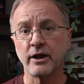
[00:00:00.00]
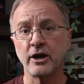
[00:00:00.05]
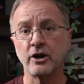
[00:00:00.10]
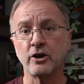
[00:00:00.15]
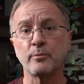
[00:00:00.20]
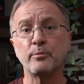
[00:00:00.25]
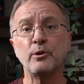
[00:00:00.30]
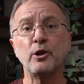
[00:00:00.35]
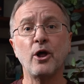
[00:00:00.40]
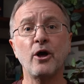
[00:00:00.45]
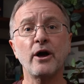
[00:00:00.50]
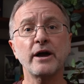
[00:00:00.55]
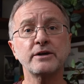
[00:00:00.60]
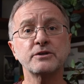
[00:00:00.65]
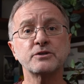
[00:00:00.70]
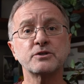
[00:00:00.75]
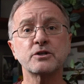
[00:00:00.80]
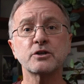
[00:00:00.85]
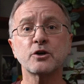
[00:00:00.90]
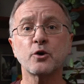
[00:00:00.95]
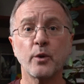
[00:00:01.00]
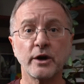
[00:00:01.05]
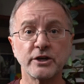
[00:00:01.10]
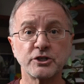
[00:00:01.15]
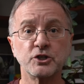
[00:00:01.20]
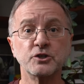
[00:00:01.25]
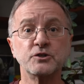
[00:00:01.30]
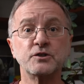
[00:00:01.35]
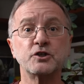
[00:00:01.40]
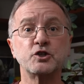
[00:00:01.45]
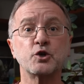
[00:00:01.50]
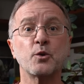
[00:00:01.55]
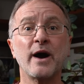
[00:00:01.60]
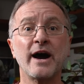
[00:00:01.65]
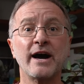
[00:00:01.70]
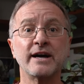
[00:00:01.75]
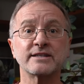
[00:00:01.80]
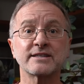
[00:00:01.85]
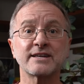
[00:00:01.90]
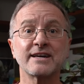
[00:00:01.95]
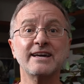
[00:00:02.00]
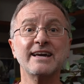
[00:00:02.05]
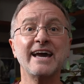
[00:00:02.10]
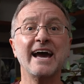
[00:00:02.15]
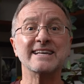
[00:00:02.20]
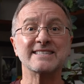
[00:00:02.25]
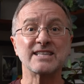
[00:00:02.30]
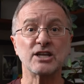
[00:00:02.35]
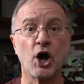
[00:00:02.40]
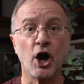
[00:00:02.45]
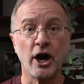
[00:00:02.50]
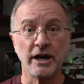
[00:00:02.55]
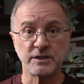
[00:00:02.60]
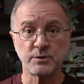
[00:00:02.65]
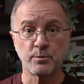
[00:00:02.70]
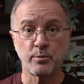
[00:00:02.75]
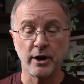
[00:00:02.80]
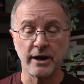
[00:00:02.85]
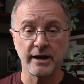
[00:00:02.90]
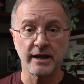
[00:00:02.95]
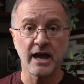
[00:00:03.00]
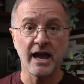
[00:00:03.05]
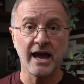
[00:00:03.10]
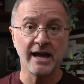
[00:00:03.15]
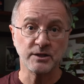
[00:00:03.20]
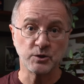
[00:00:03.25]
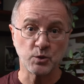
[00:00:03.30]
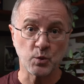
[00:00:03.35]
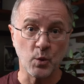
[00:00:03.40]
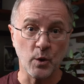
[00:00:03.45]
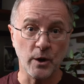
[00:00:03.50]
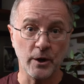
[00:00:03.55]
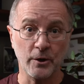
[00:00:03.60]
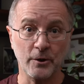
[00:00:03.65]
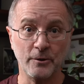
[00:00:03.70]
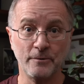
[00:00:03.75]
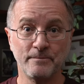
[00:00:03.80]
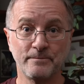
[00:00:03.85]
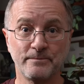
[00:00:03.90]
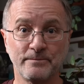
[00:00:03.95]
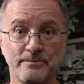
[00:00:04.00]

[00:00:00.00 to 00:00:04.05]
And it applies to the questions that you ask as an icebreaker as well.